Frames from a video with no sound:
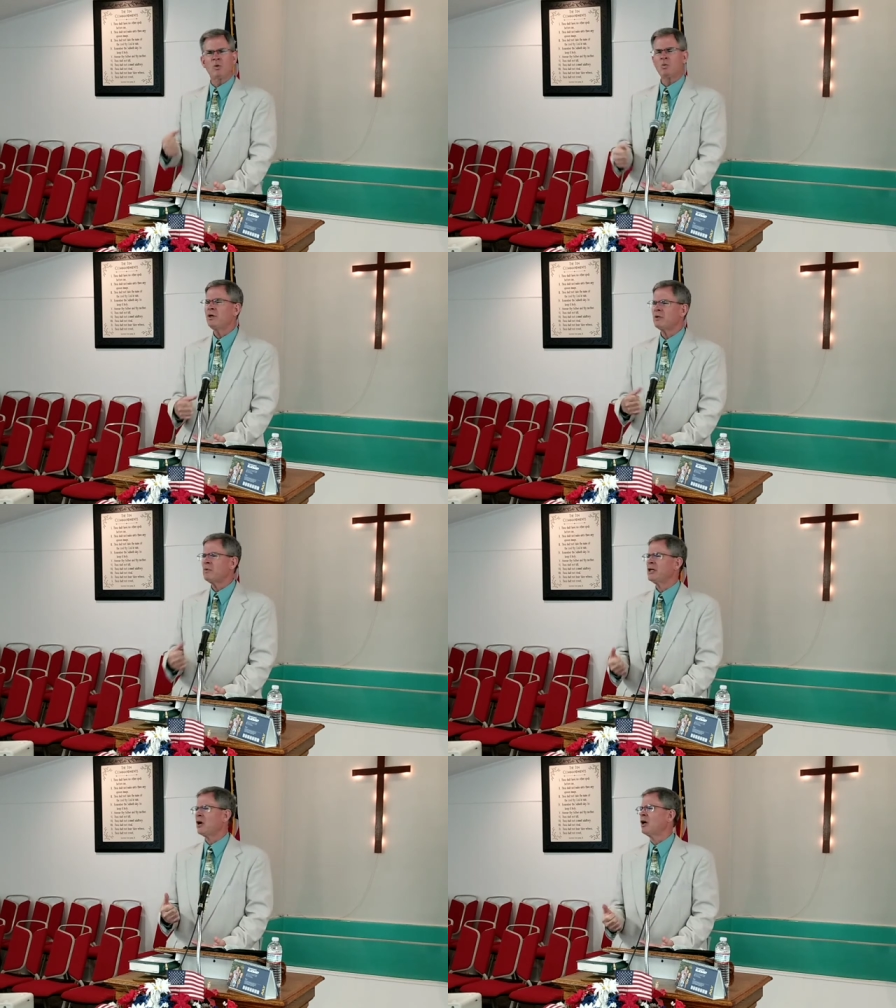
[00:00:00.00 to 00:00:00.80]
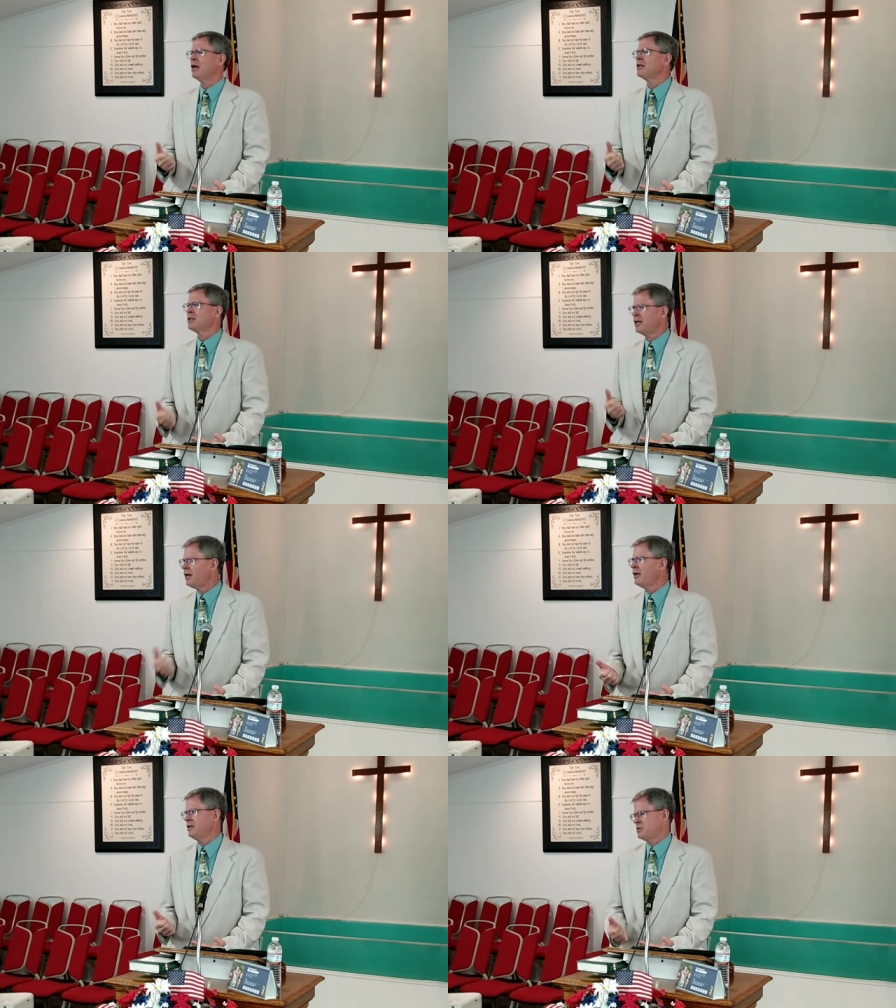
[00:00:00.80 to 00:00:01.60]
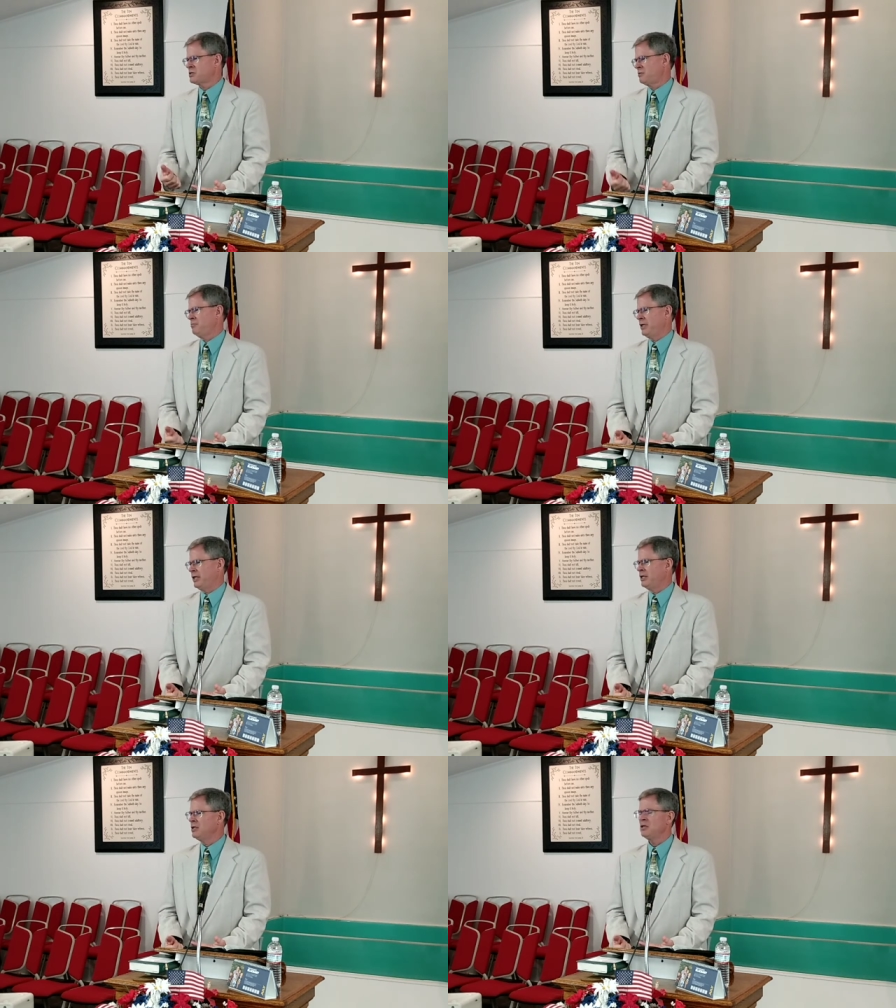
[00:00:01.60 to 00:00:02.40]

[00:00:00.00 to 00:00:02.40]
when we are unkind to somebody.